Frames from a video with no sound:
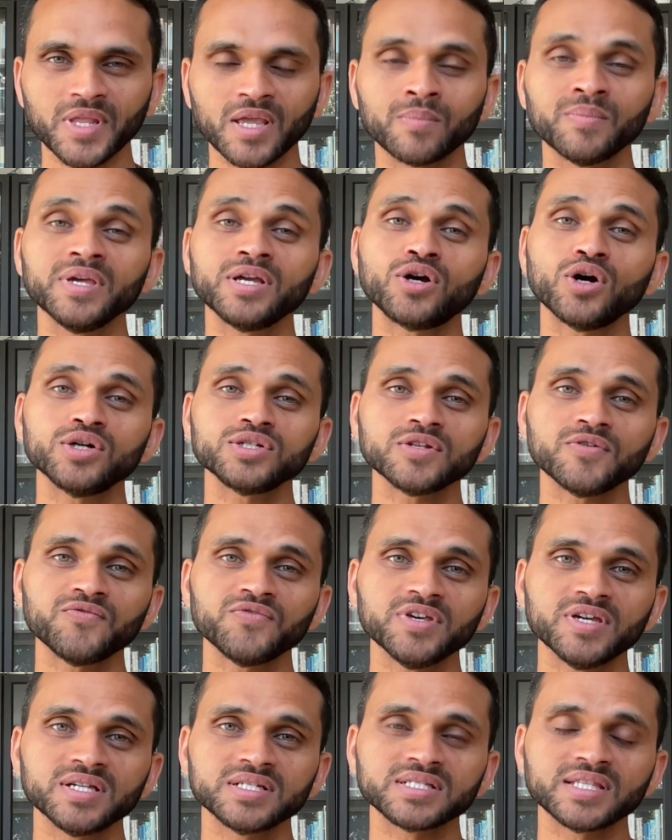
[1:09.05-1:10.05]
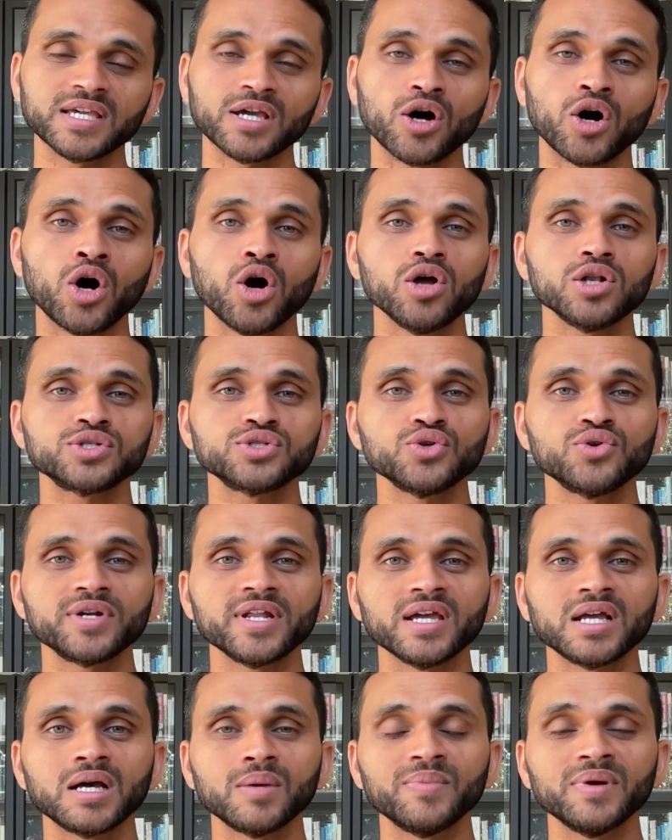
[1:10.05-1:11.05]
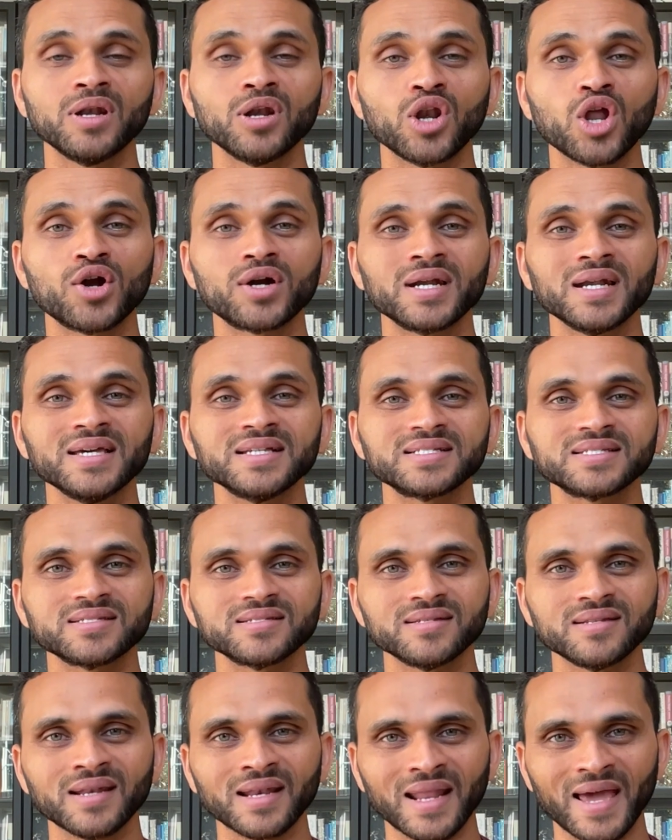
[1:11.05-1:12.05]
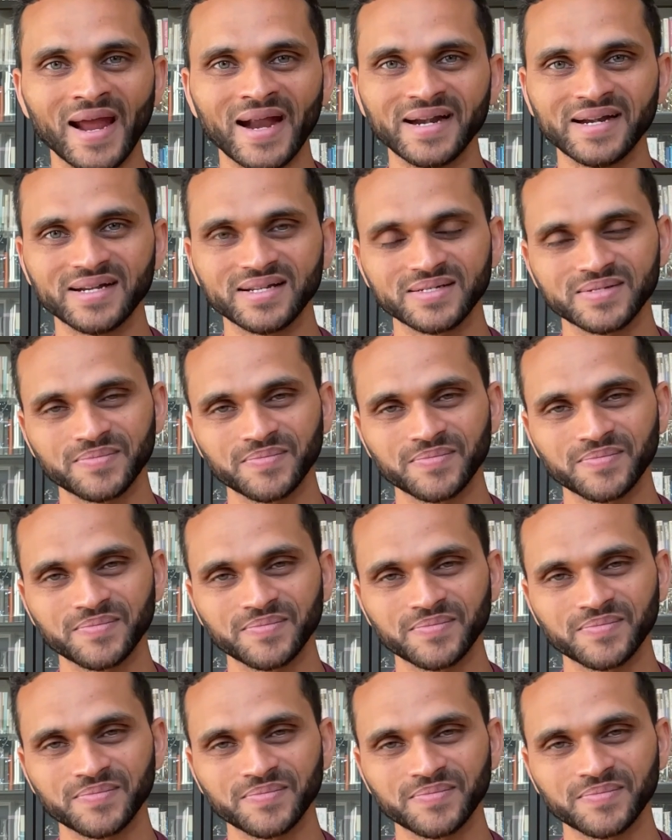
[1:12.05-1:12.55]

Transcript: Because of this, they also take up a lot less land.